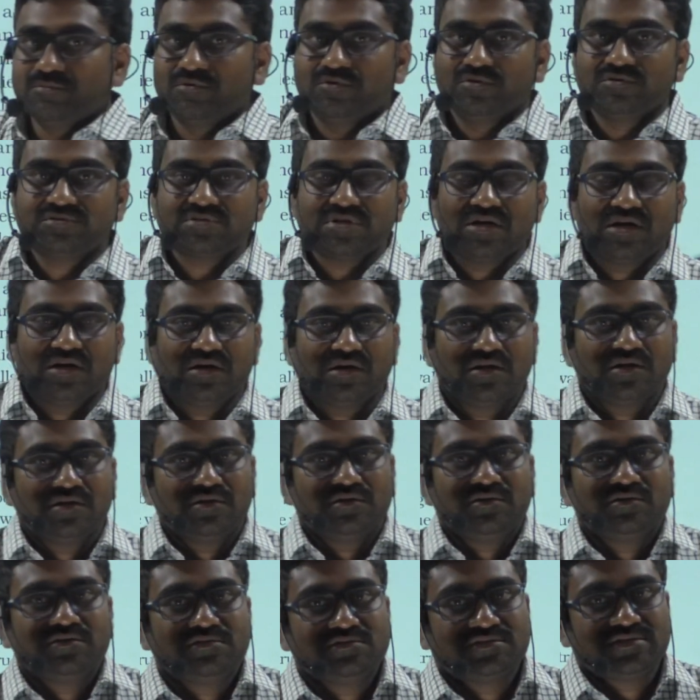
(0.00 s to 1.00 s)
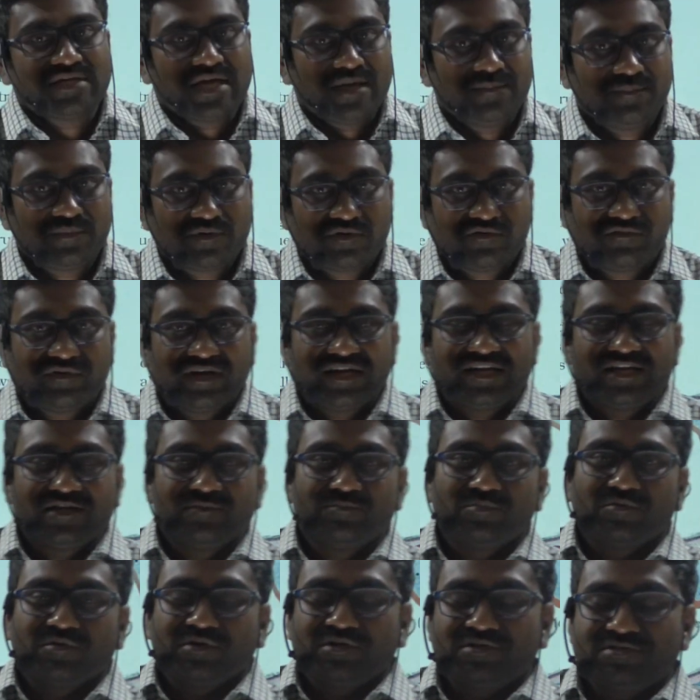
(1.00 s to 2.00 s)
molds are saprophytic
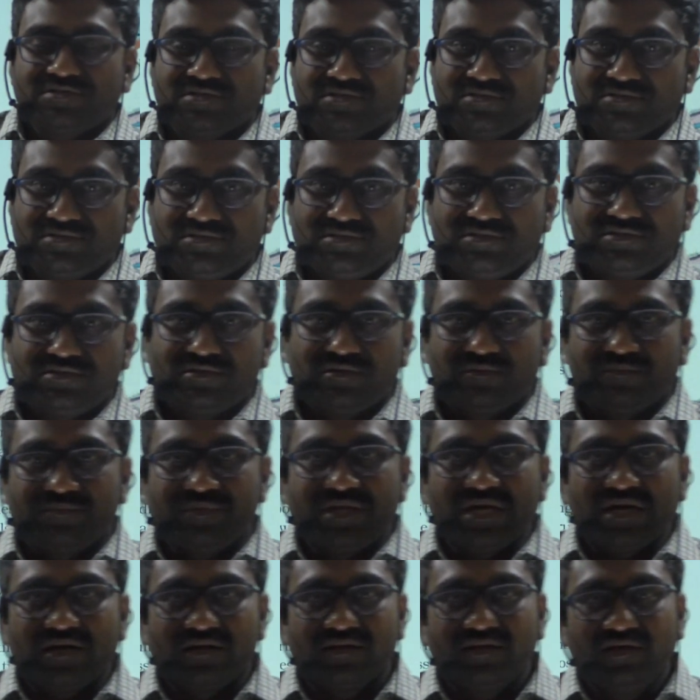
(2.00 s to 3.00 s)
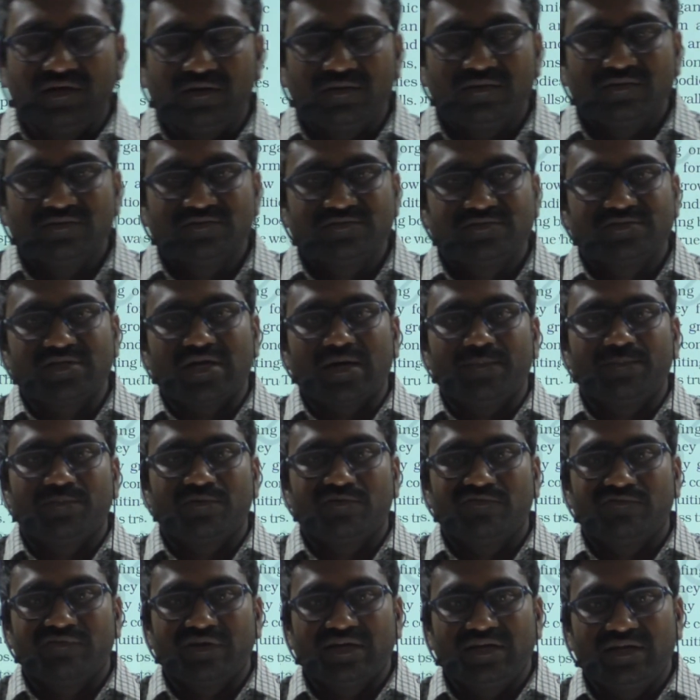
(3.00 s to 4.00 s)
protistans. They are the
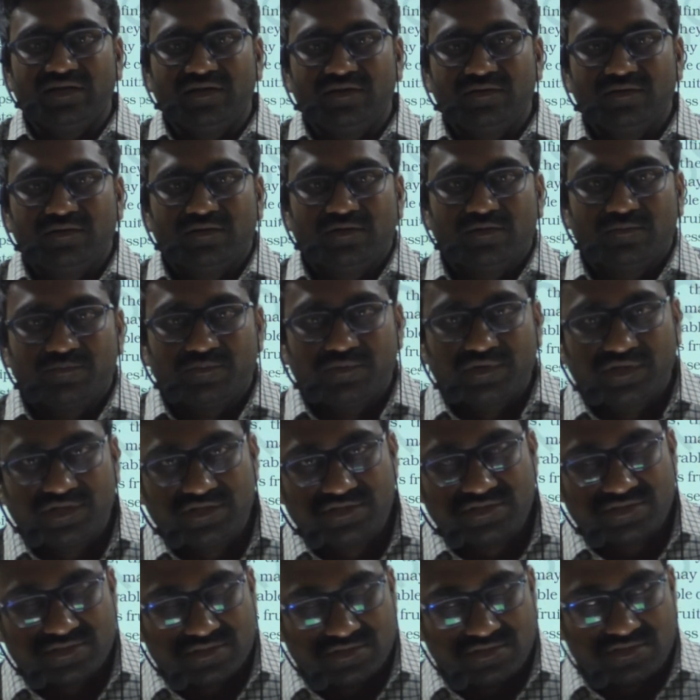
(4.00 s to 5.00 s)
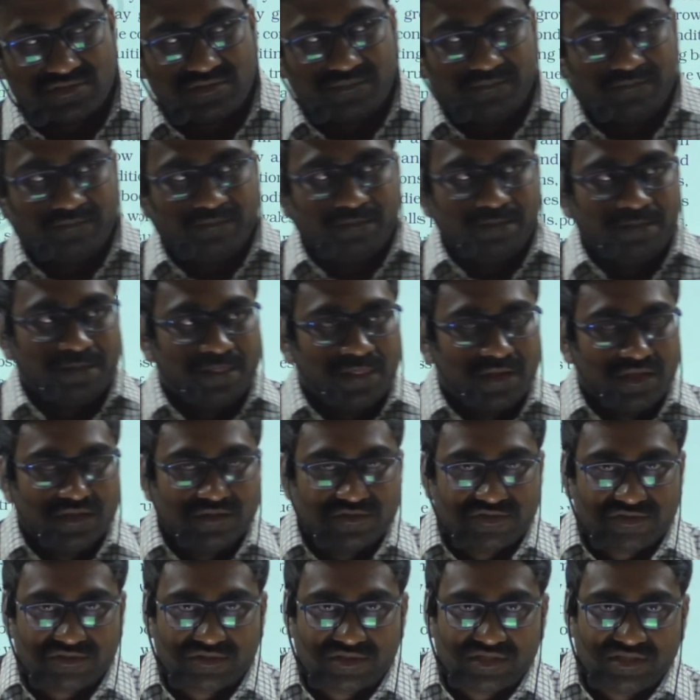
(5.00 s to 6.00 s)
saprophytic protistans.
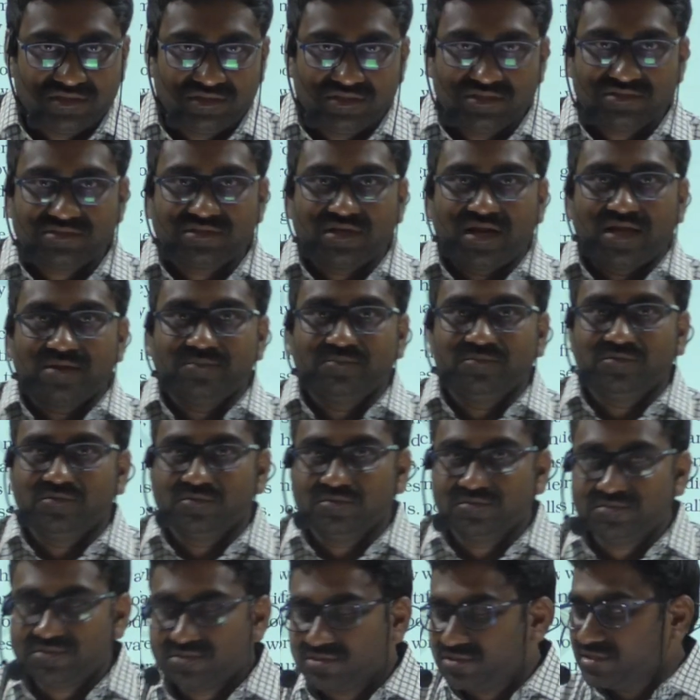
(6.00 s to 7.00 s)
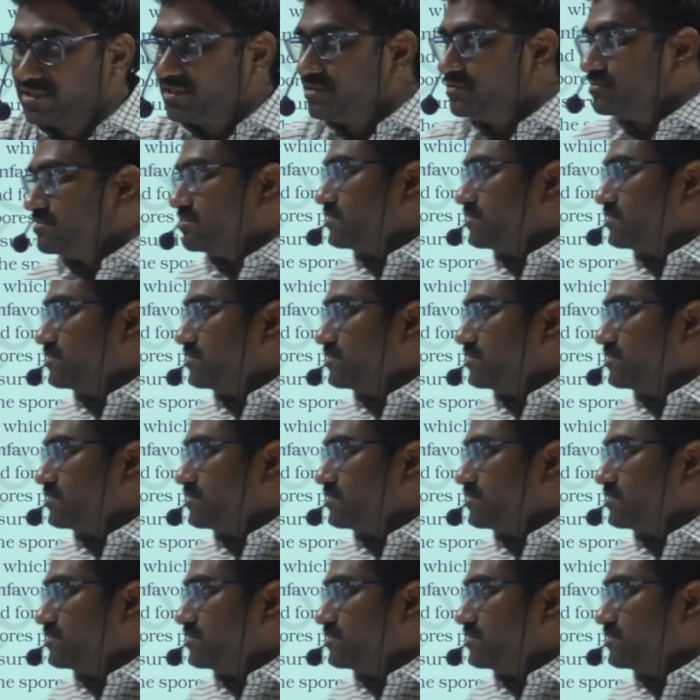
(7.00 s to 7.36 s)
So in the slime molds, there is